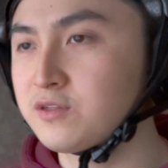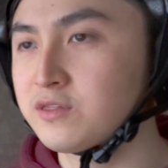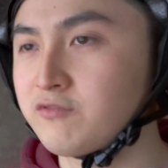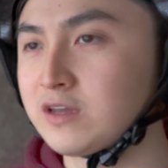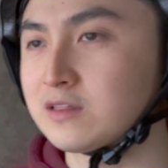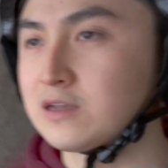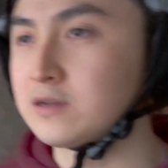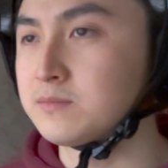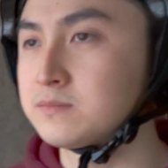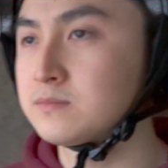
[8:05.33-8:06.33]
Look,
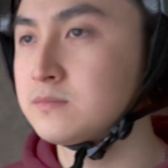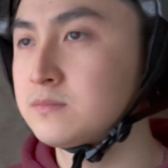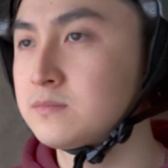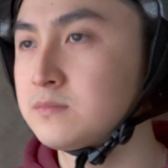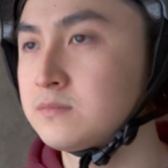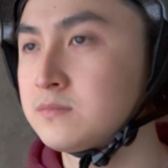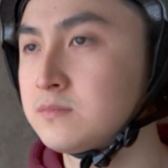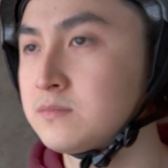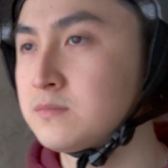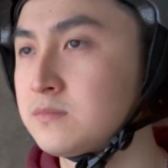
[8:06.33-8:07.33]
right now my
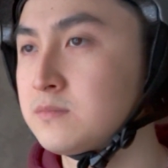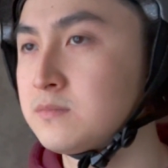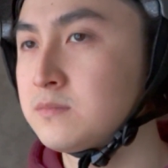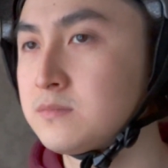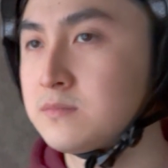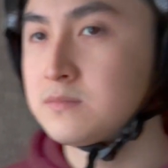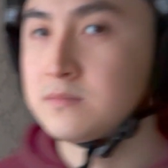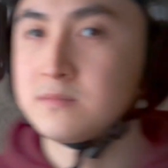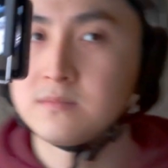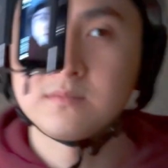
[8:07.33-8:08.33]
face is lit,
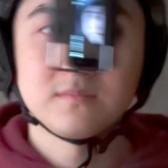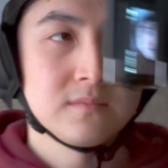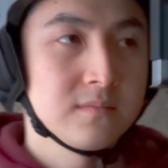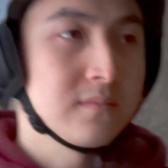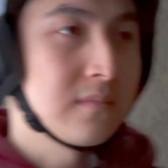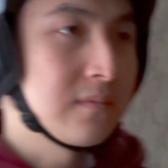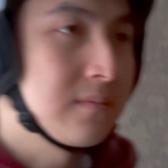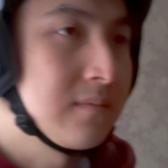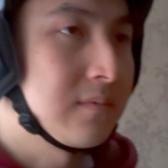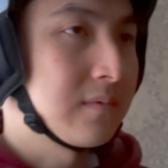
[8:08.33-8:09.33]
and when I
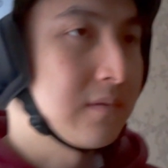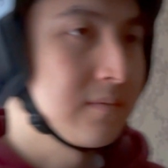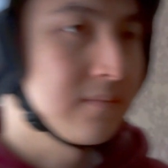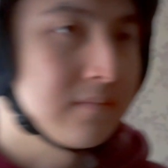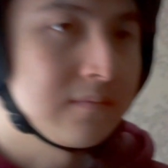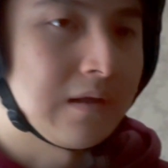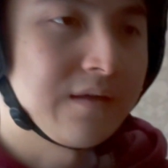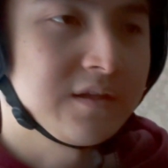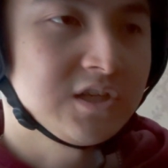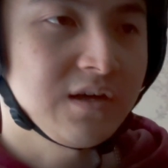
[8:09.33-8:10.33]
turn around,
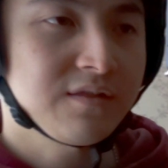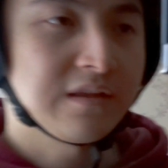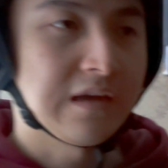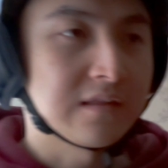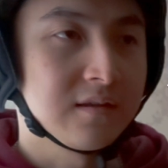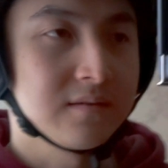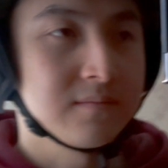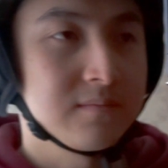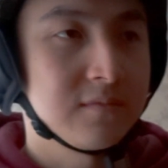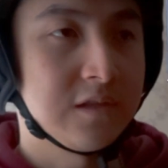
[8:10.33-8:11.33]
it's not.
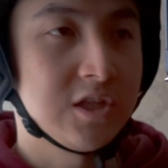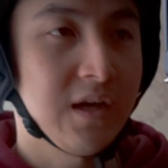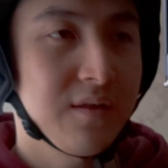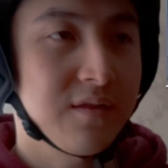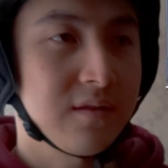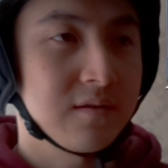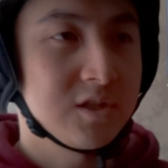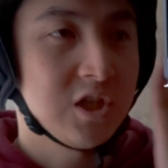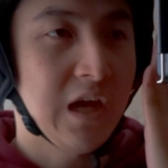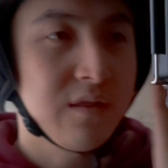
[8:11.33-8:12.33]
Now part of
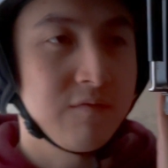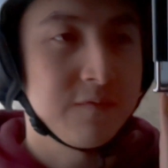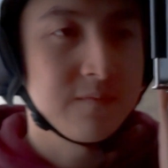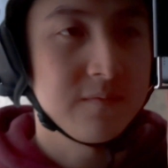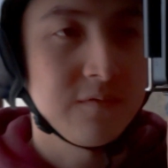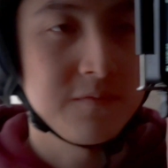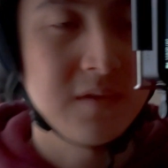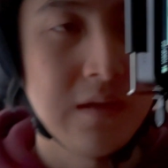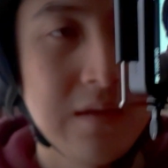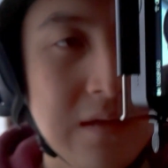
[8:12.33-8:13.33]
it is in shadow.